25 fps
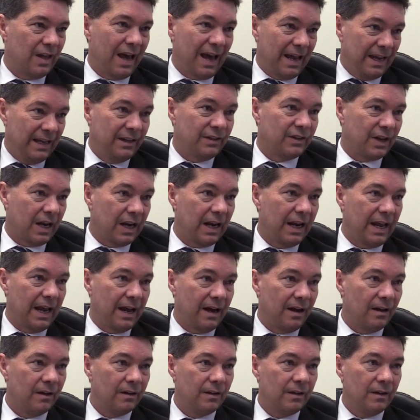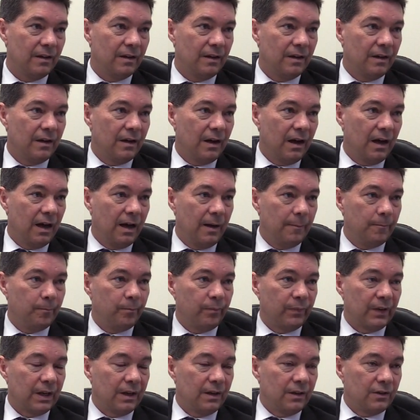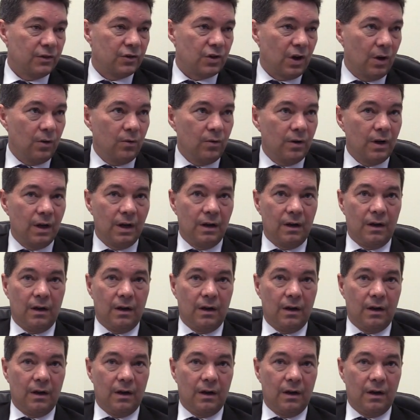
that is clear. So